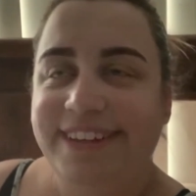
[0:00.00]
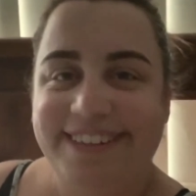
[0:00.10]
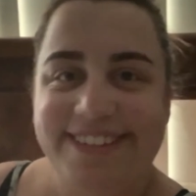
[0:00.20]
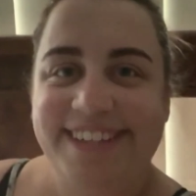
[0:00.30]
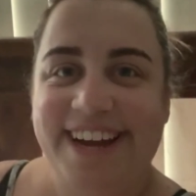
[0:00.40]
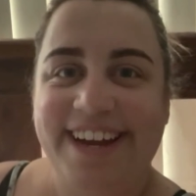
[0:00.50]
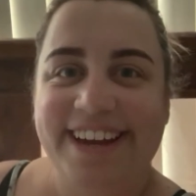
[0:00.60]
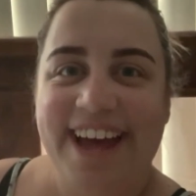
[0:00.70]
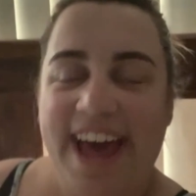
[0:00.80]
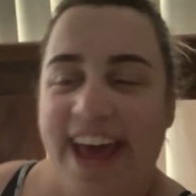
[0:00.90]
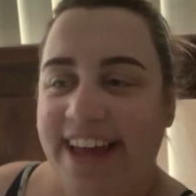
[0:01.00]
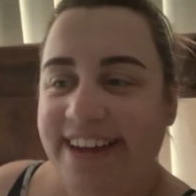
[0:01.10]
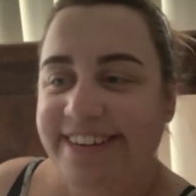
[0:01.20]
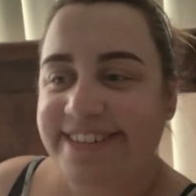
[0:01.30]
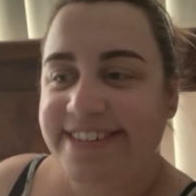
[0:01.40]
yesterday,
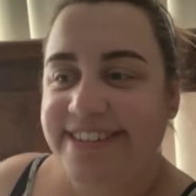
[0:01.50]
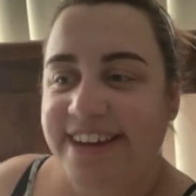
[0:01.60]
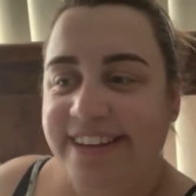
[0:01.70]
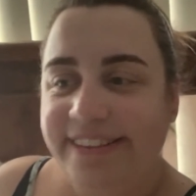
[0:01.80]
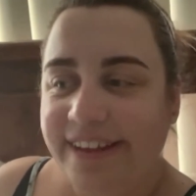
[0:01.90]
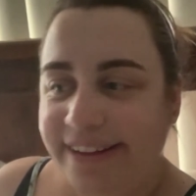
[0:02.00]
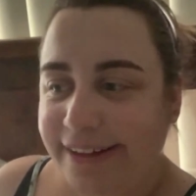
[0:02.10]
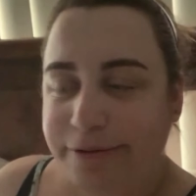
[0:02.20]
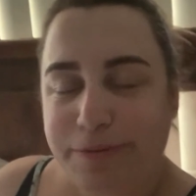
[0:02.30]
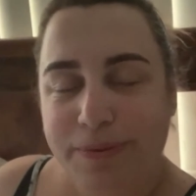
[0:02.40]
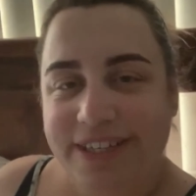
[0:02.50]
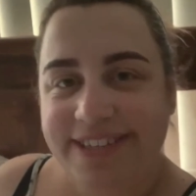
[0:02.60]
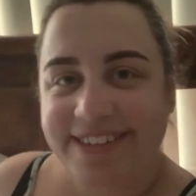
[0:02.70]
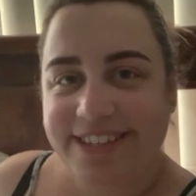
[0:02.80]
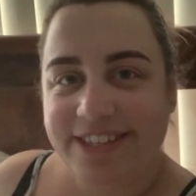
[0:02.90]
and I think that was pretty
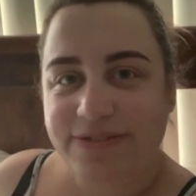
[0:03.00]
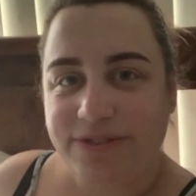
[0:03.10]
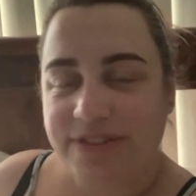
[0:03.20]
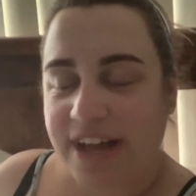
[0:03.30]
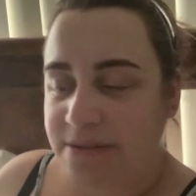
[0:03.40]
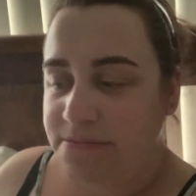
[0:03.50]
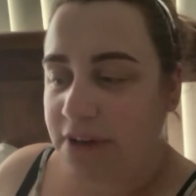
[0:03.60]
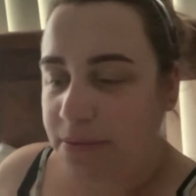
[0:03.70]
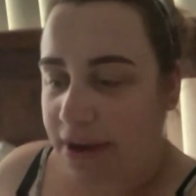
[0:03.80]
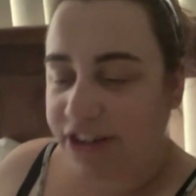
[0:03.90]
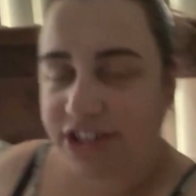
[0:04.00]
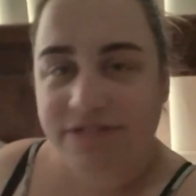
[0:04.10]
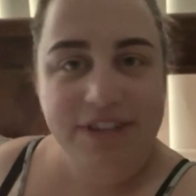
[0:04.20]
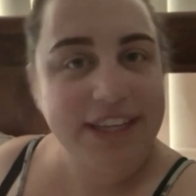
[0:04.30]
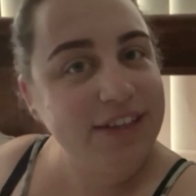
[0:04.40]
successful. I'm actually
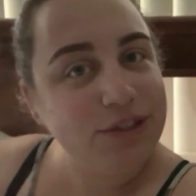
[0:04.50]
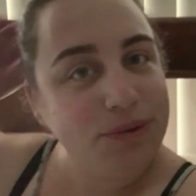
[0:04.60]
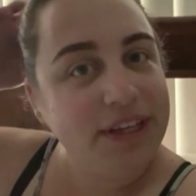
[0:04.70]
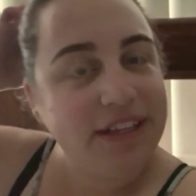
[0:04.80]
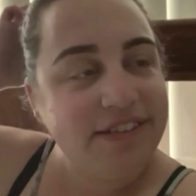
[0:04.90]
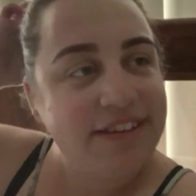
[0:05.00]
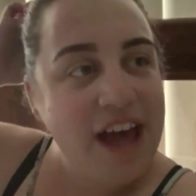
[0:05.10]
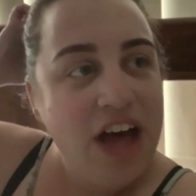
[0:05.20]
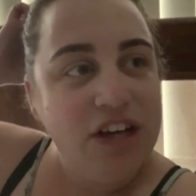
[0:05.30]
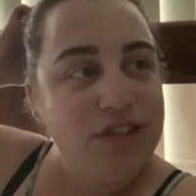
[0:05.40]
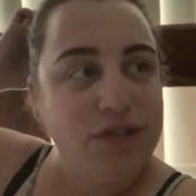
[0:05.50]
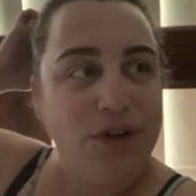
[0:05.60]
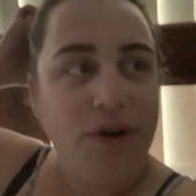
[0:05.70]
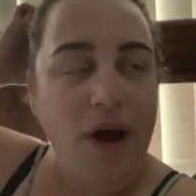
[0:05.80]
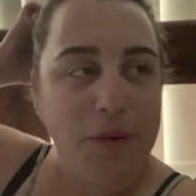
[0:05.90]
really enjoying this,
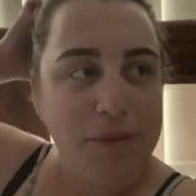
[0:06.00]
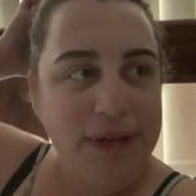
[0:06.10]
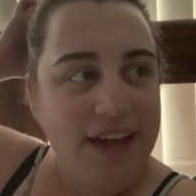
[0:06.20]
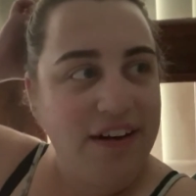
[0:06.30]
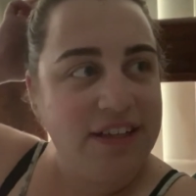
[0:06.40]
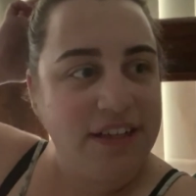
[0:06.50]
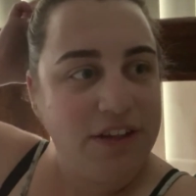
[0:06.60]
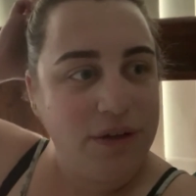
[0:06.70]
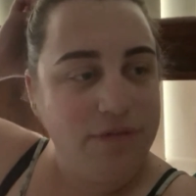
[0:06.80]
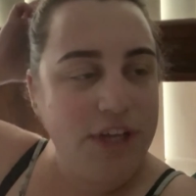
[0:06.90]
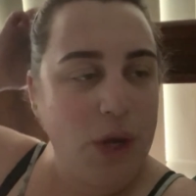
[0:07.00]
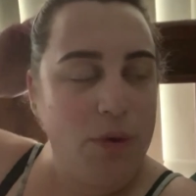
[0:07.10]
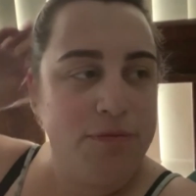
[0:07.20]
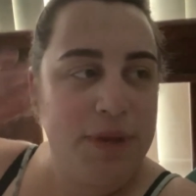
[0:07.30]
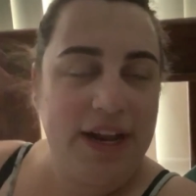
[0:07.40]
so I will be editing the video
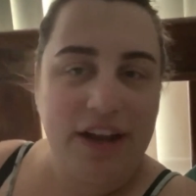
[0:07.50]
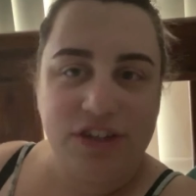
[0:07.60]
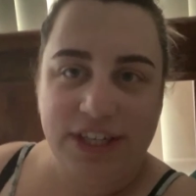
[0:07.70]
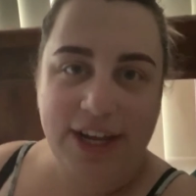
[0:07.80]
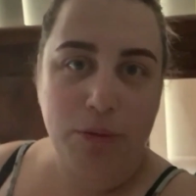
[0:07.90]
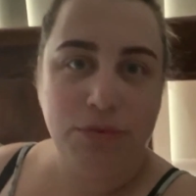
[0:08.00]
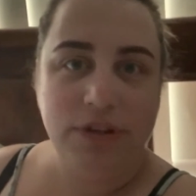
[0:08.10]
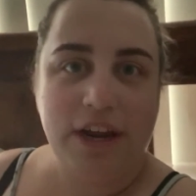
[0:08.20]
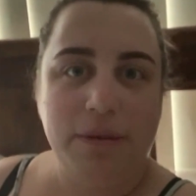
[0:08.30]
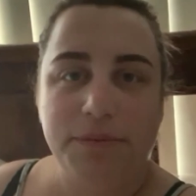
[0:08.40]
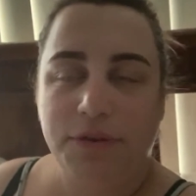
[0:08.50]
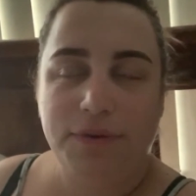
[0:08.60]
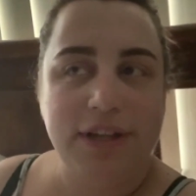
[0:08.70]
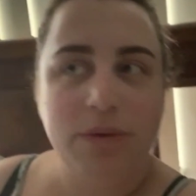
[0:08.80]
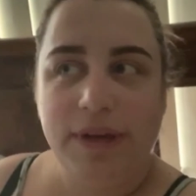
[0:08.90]
with me and Ashley, and I'll put that up
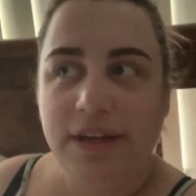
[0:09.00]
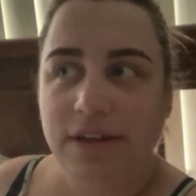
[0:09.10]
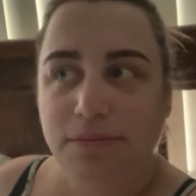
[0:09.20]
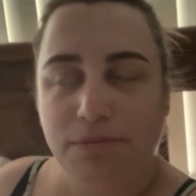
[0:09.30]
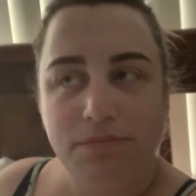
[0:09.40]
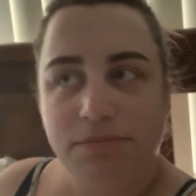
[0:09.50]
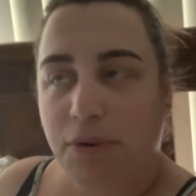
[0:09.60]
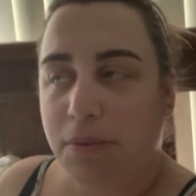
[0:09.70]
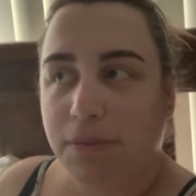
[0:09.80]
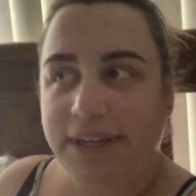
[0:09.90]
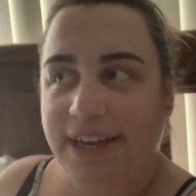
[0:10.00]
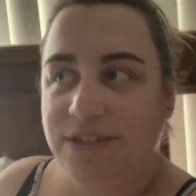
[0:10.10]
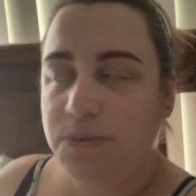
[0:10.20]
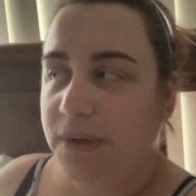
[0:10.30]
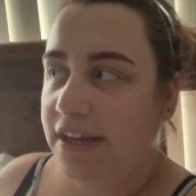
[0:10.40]
throughout the week, probably
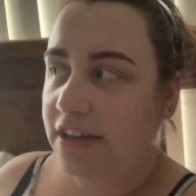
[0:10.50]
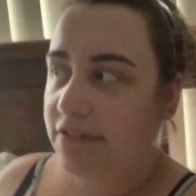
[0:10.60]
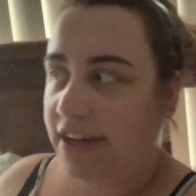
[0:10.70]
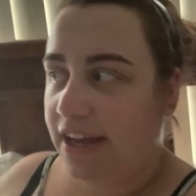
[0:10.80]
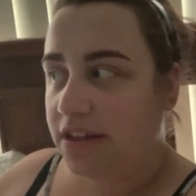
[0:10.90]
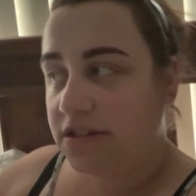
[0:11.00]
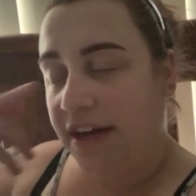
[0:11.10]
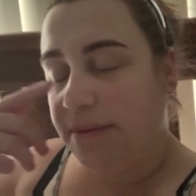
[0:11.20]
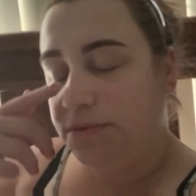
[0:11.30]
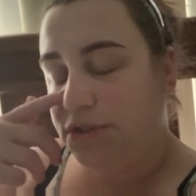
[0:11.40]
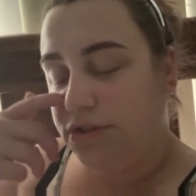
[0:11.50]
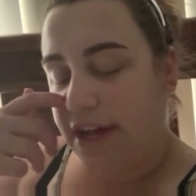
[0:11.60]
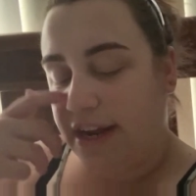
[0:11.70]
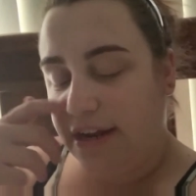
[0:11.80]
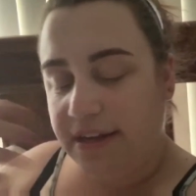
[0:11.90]
next week if I get the time to
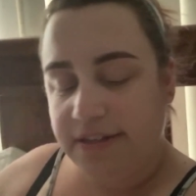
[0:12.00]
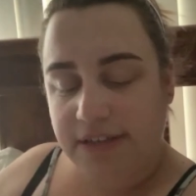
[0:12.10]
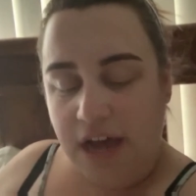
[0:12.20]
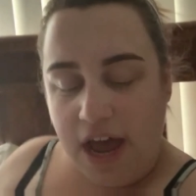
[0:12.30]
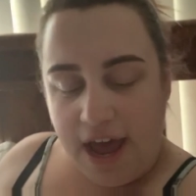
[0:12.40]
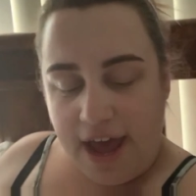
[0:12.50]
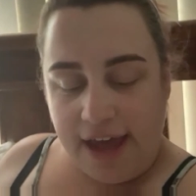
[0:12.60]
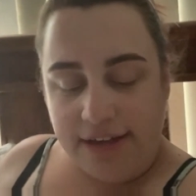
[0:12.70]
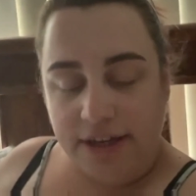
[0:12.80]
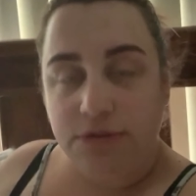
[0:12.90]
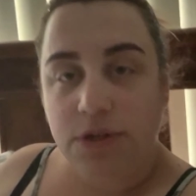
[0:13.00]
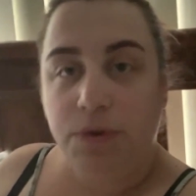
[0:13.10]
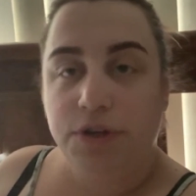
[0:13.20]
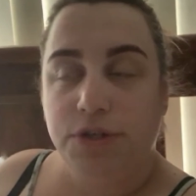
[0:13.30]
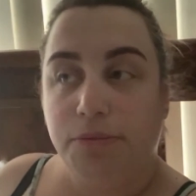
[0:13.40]
edit it. And I also want
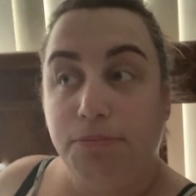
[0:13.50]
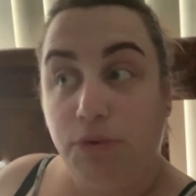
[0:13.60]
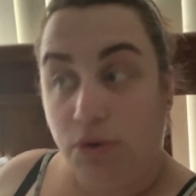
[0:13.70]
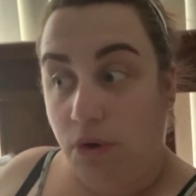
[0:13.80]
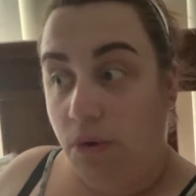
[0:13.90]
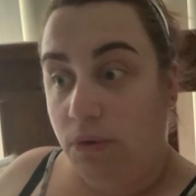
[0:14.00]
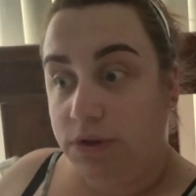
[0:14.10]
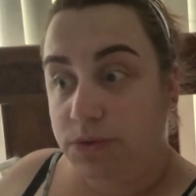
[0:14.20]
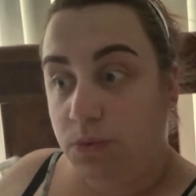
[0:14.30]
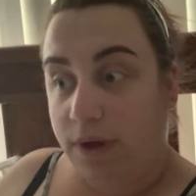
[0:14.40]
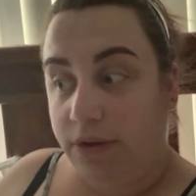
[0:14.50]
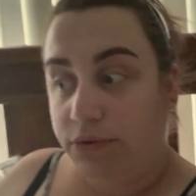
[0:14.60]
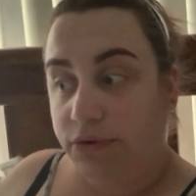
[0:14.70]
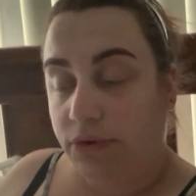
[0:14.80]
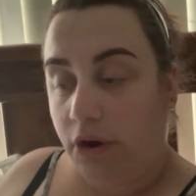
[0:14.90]
to do a book haul as well,
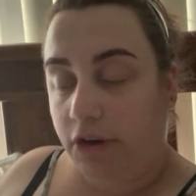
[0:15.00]
so